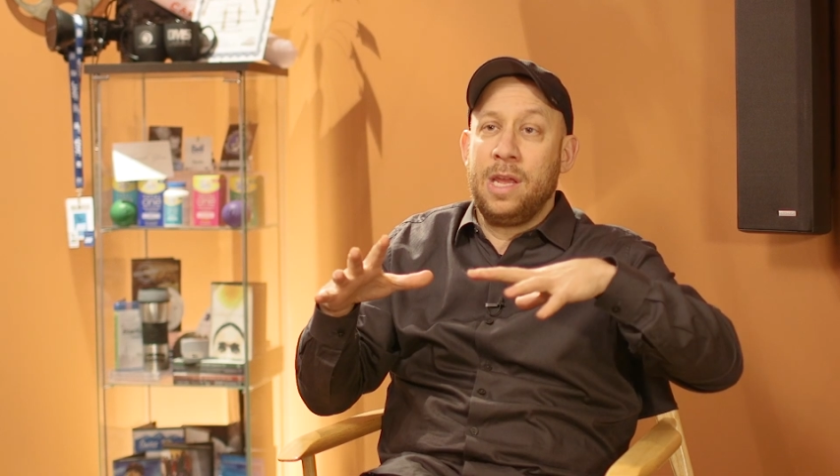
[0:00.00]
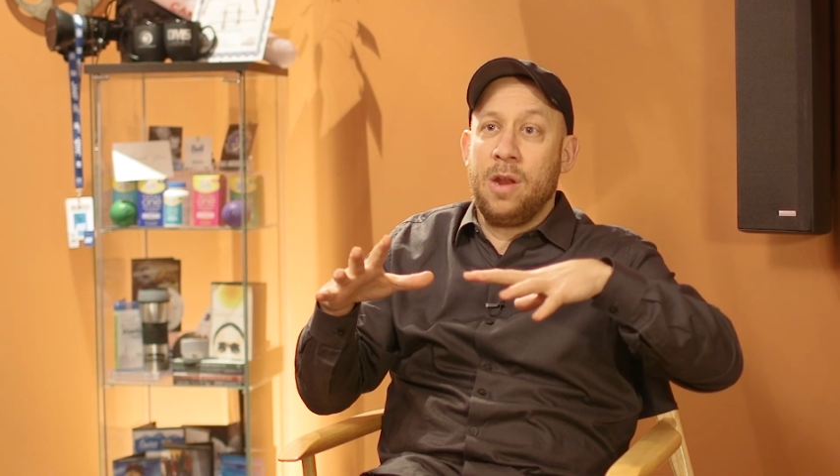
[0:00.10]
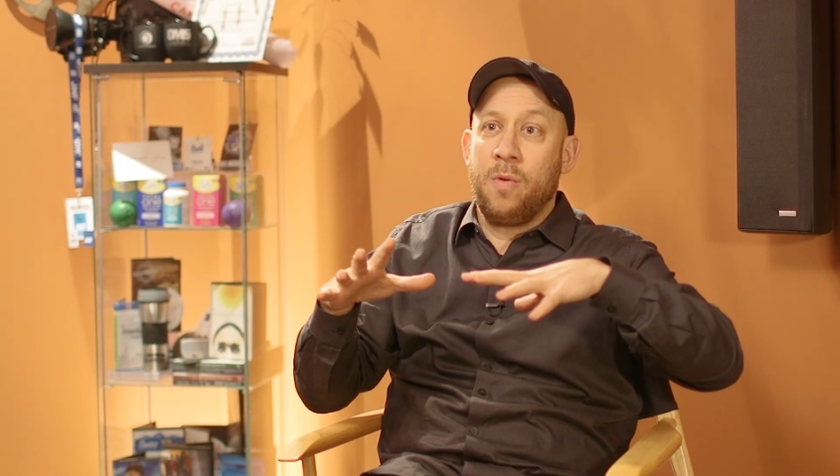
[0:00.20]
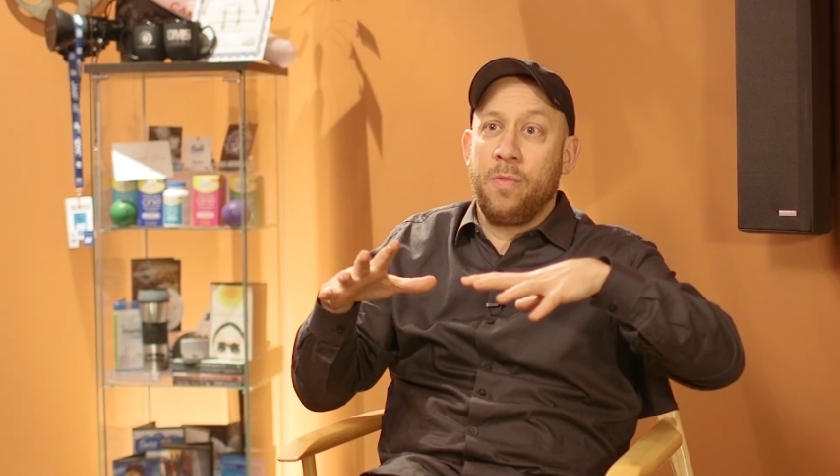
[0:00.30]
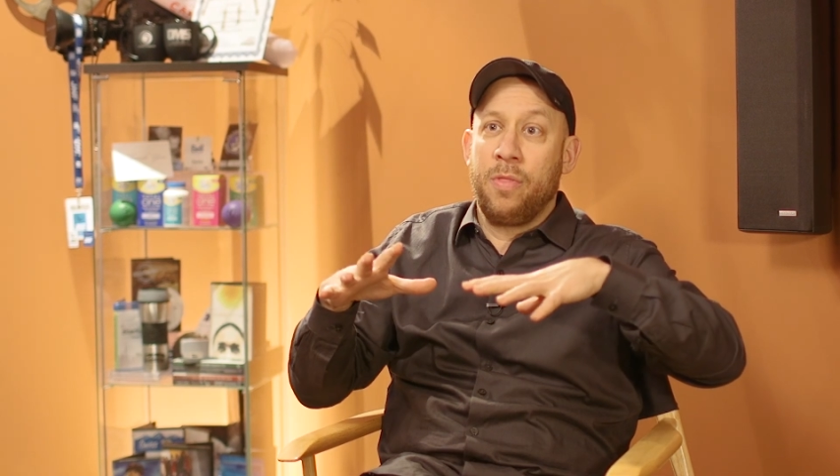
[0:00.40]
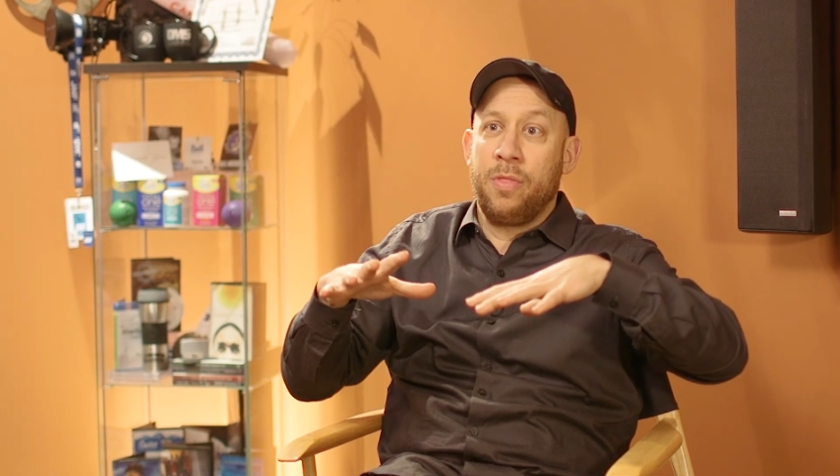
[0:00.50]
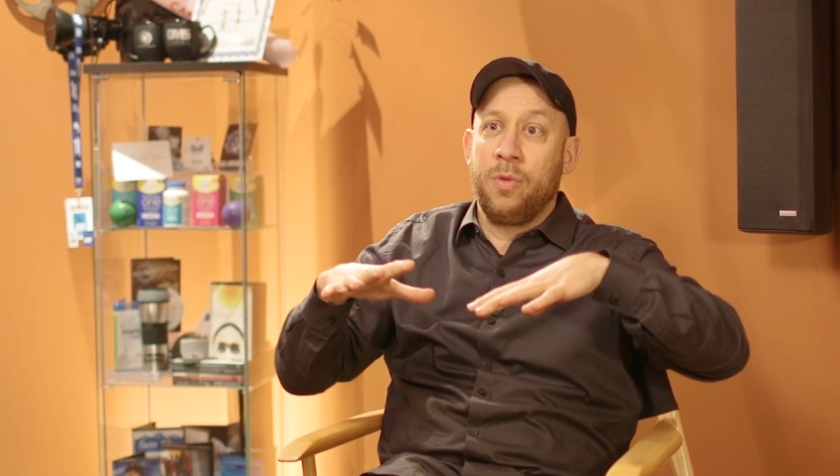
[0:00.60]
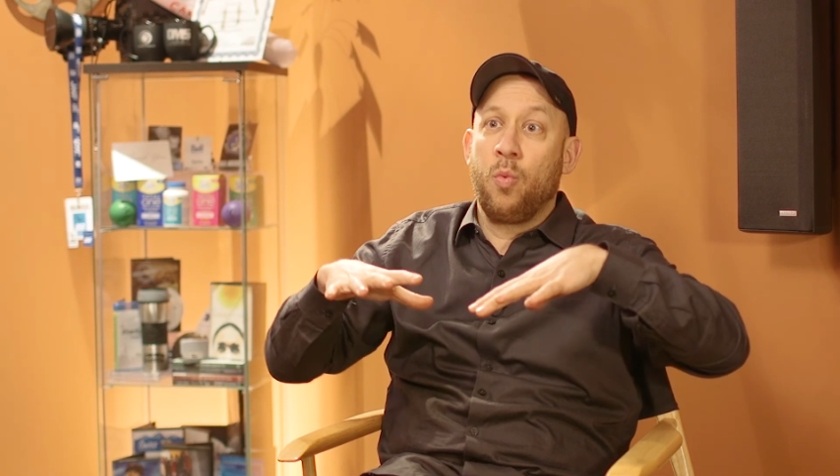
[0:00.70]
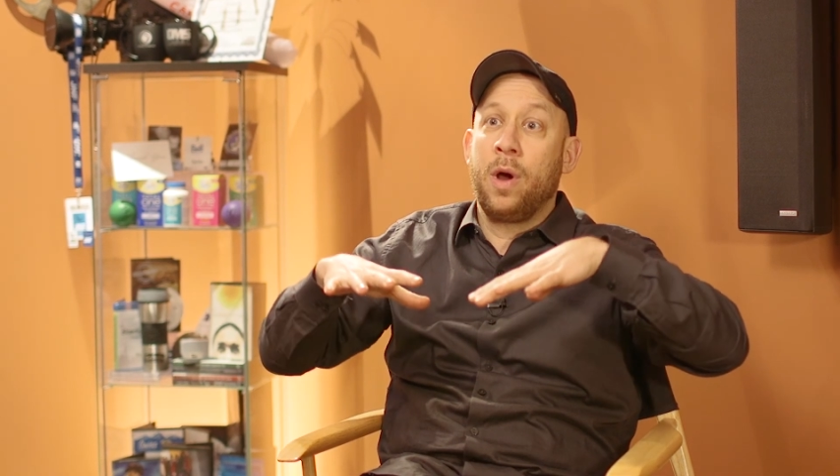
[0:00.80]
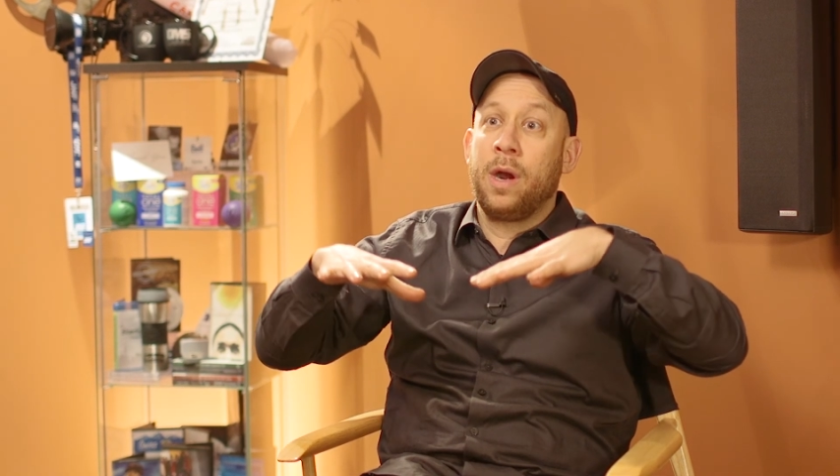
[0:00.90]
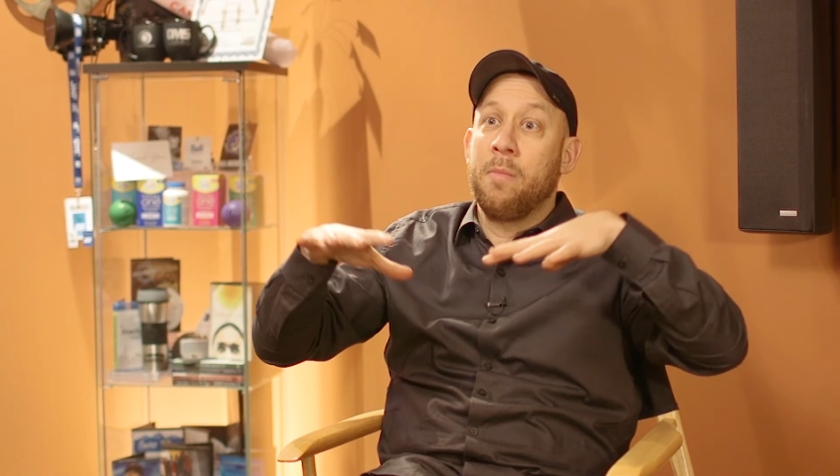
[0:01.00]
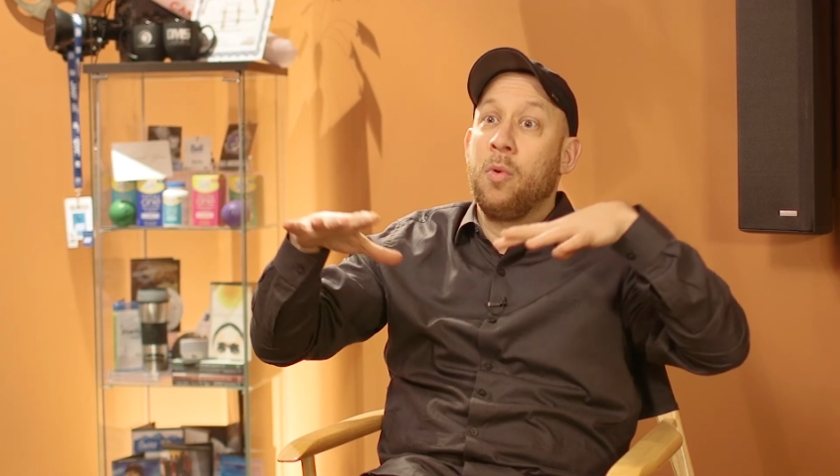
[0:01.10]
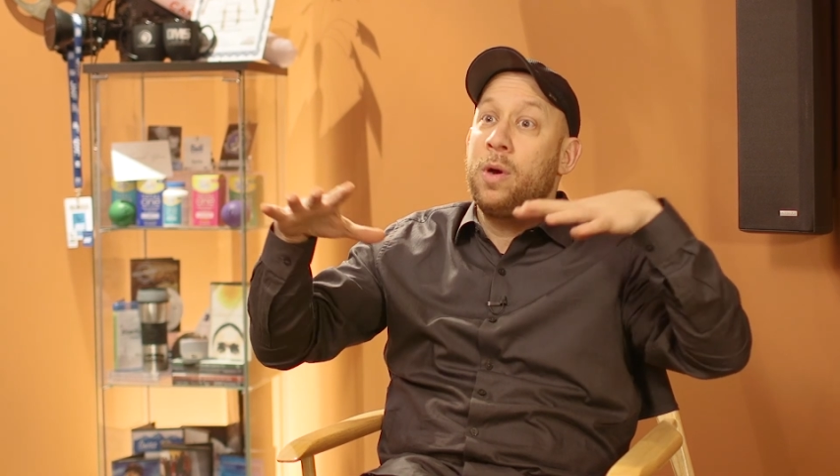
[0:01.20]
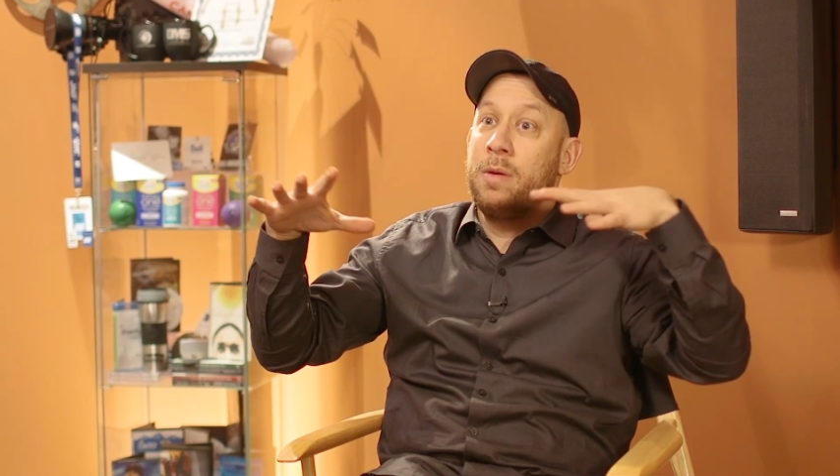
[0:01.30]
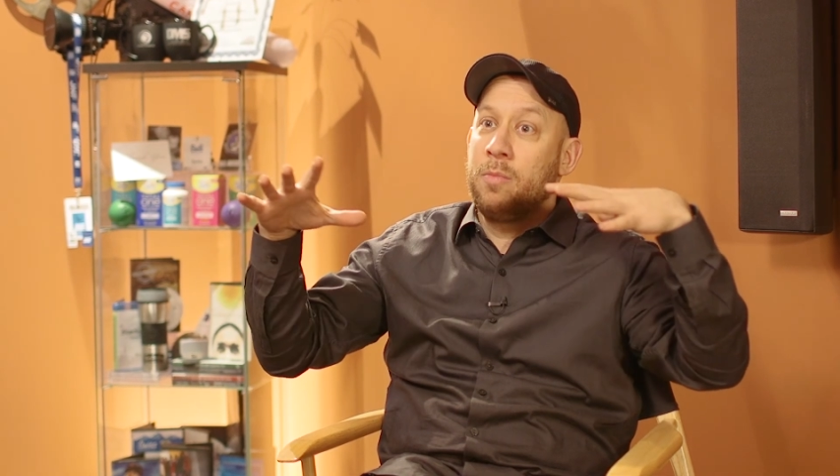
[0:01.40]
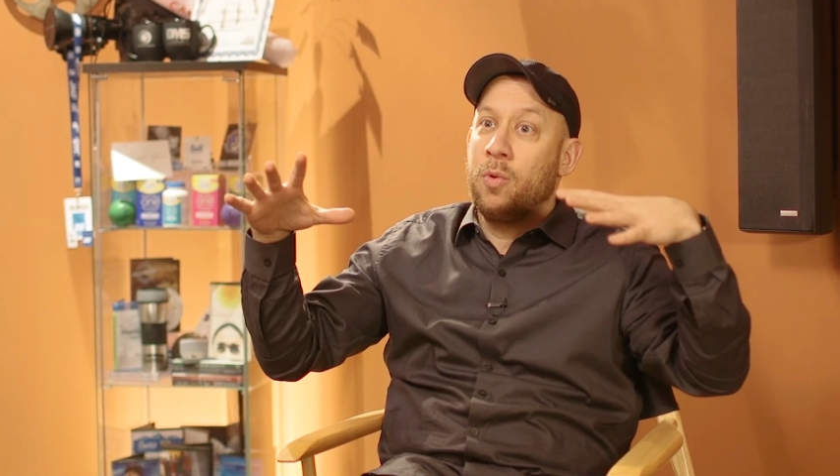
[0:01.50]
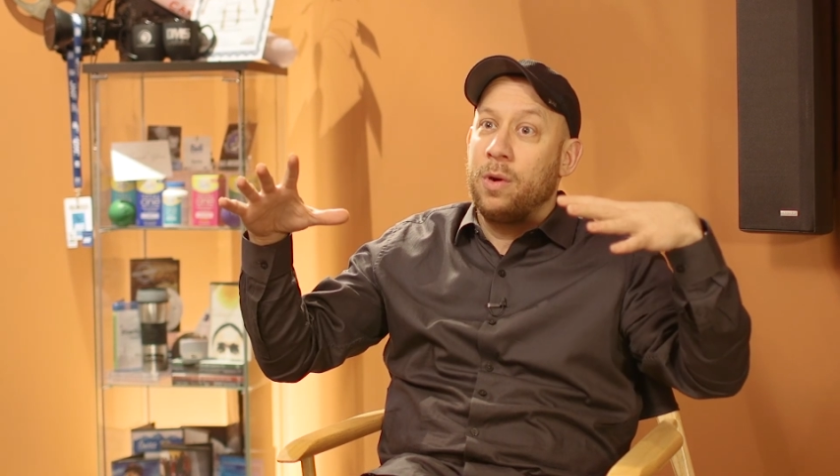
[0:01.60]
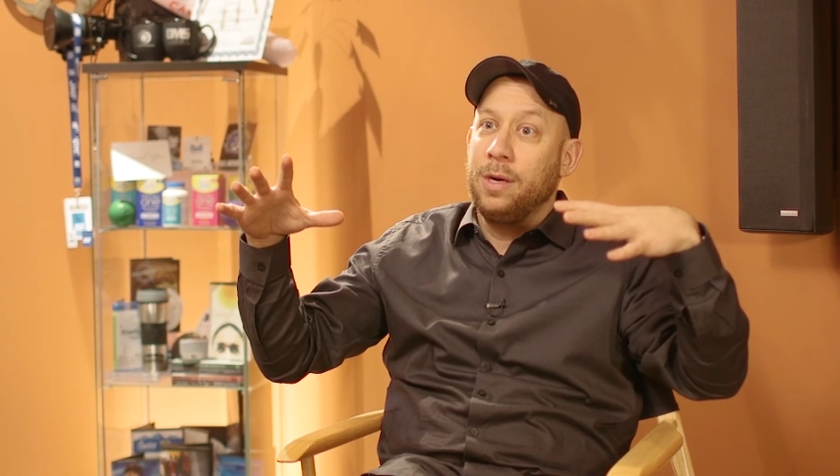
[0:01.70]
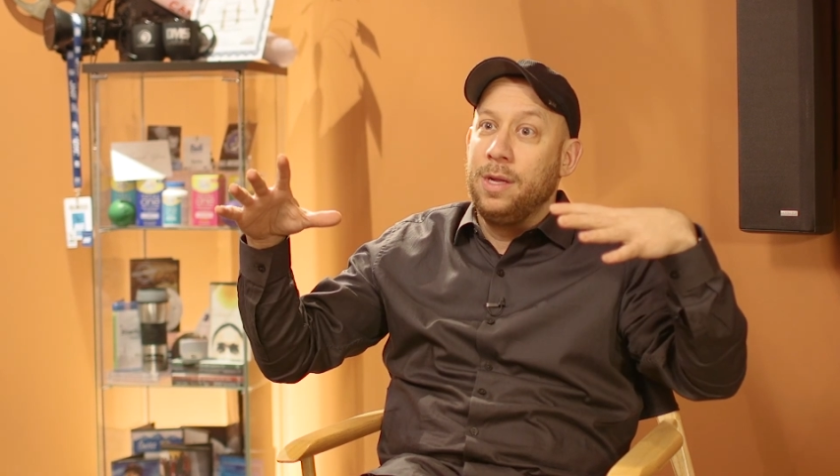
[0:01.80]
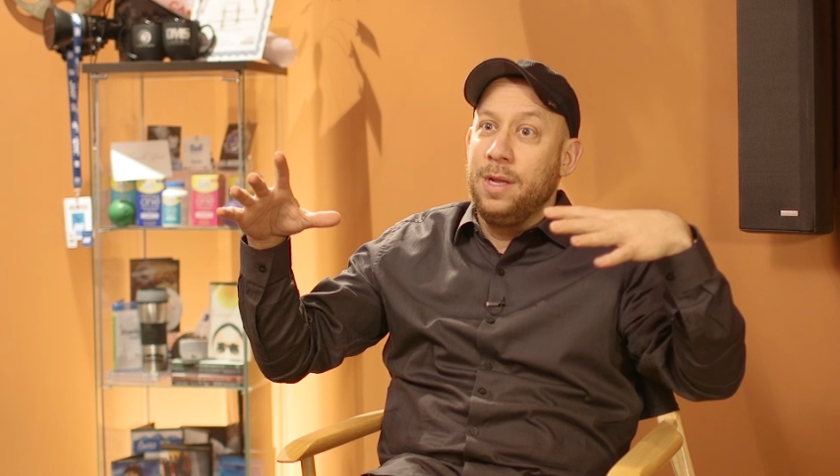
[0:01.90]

you know, the water more and more.